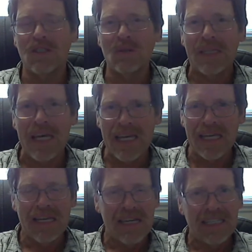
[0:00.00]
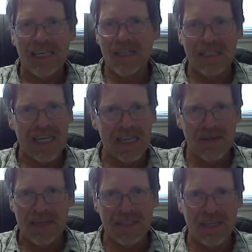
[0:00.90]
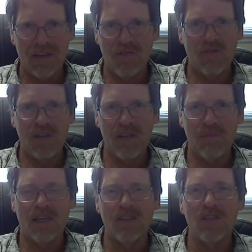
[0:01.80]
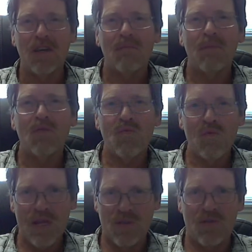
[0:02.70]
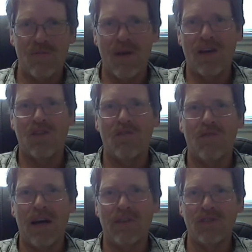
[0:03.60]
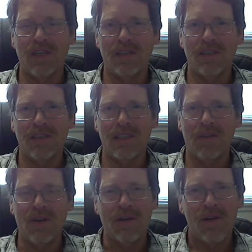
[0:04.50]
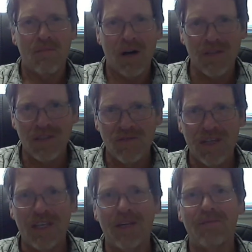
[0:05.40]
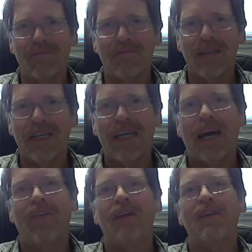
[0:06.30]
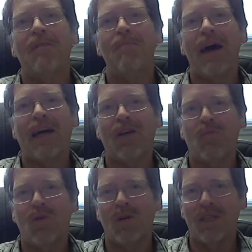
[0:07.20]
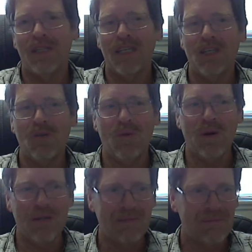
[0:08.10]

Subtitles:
So it'll take you about 10-15 minutes, but read through Matthew 5, 6, and 7. Pause the video, and then come back and we'll continue on.